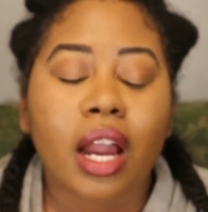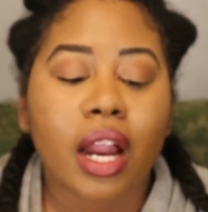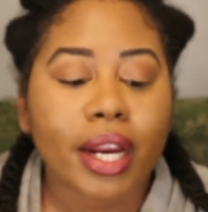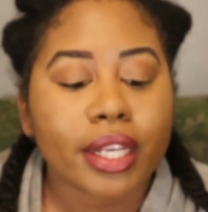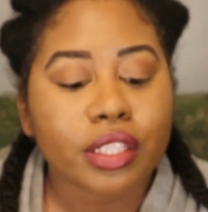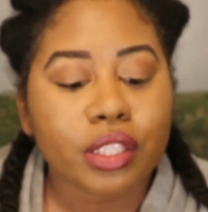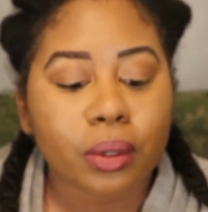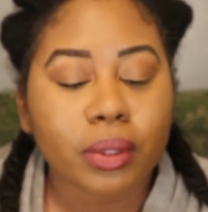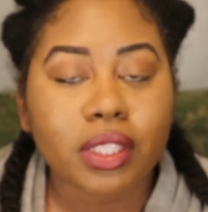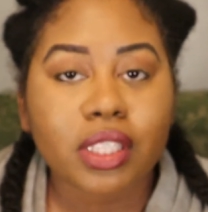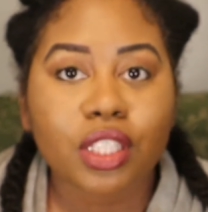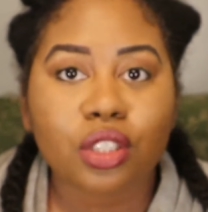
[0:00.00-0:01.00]
All right, so
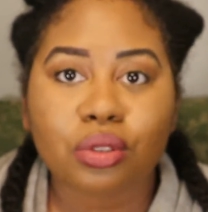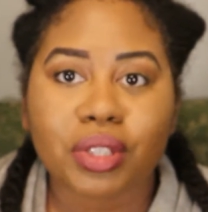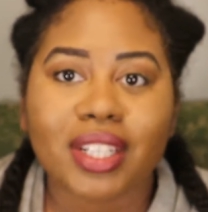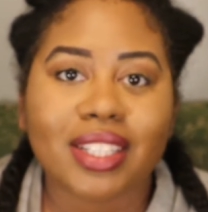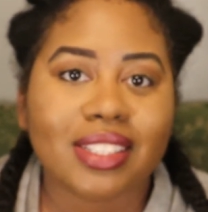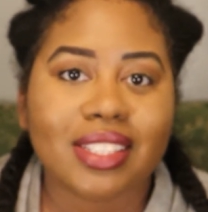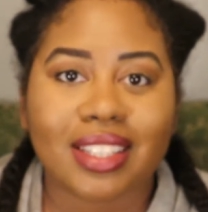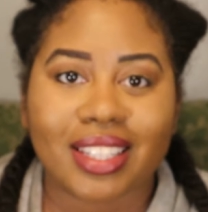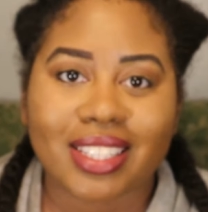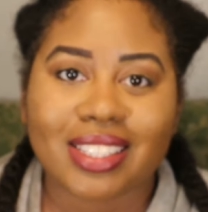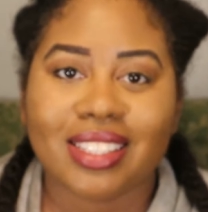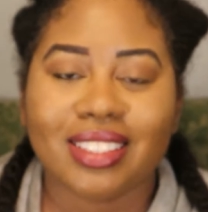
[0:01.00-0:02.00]
let's get straight into
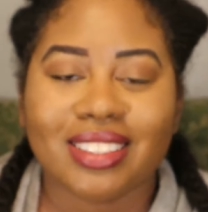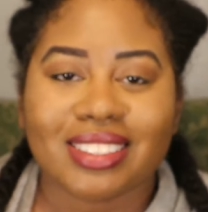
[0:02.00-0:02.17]
this.